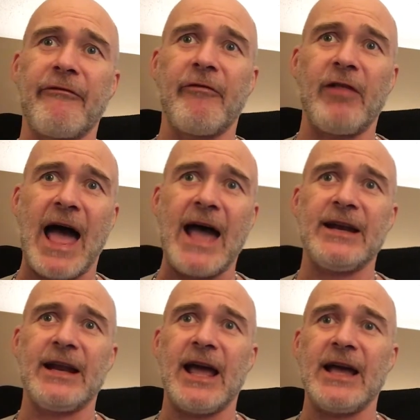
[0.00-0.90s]
flat
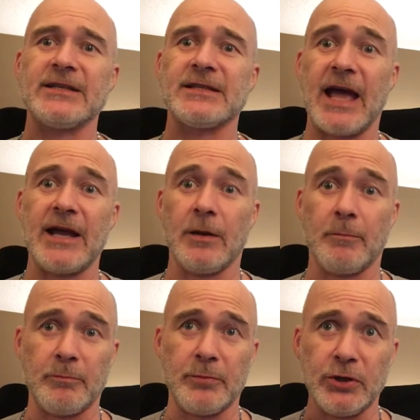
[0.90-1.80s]
as that
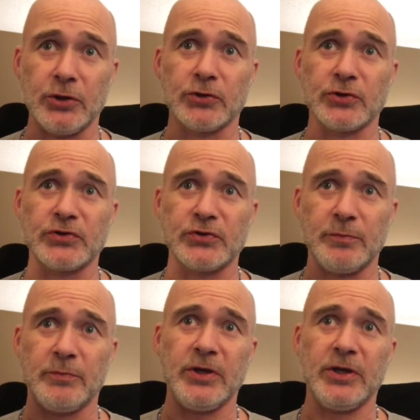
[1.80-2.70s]
appears to
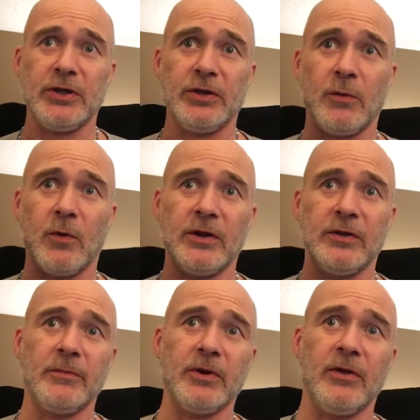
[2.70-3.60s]
be the one in the
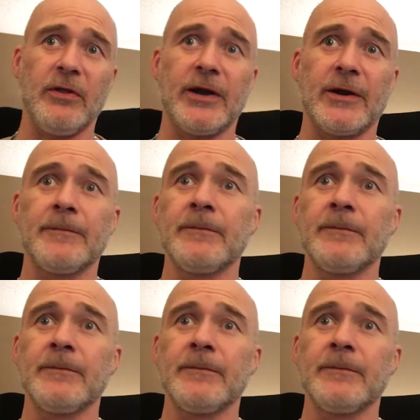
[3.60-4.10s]
middle there.